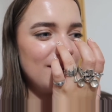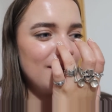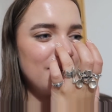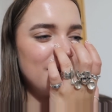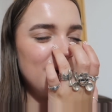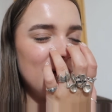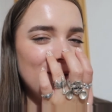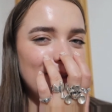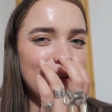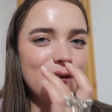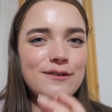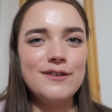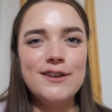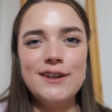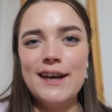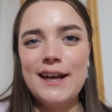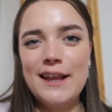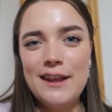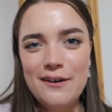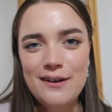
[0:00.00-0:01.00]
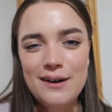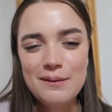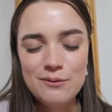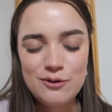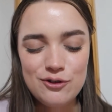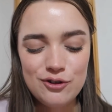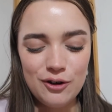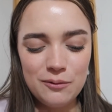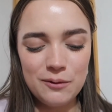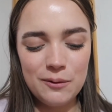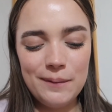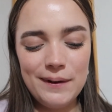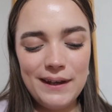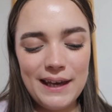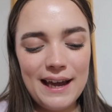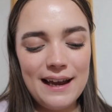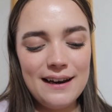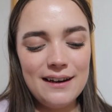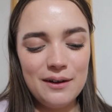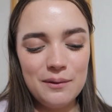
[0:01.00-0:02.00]
we all live together, and I'm sure we'll be
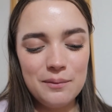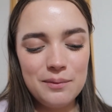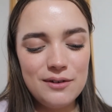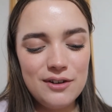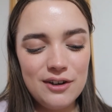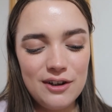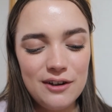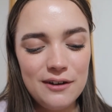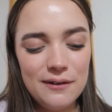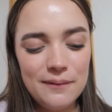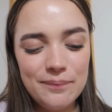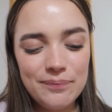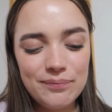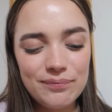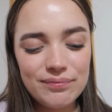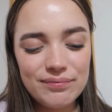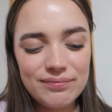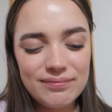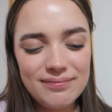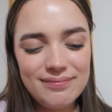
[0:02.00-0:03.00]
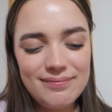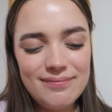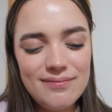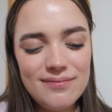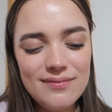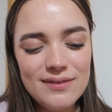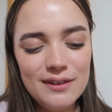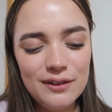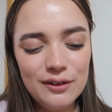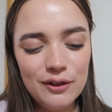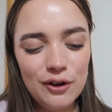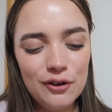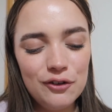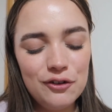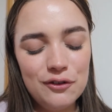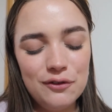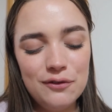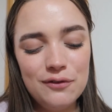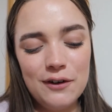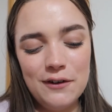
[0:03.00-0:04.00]
getting up to
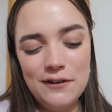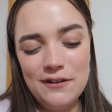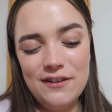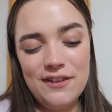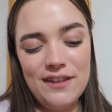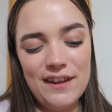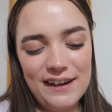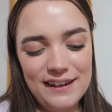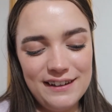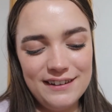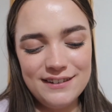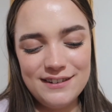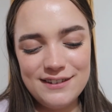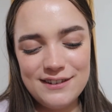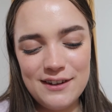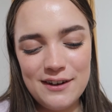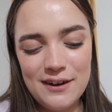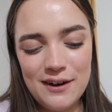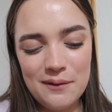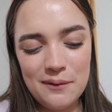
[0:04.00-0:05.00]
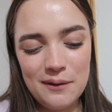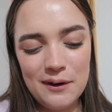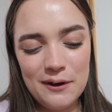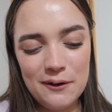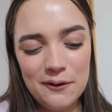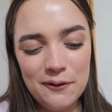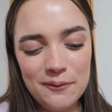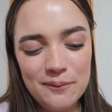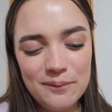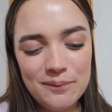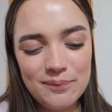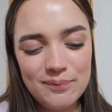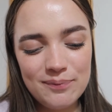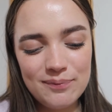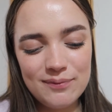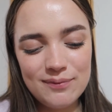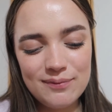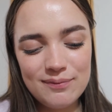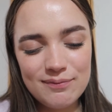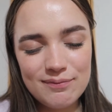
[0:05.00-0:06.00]
lots of fun things that I will
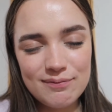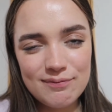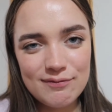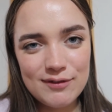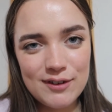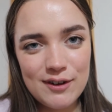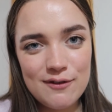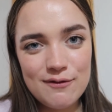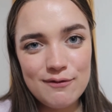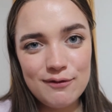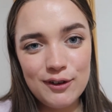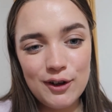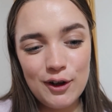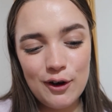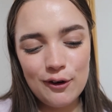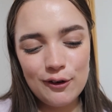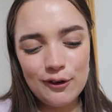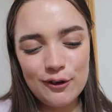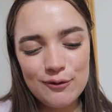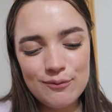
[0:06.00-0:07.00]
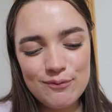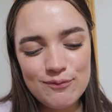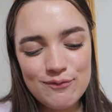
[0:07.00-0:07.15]
vlog.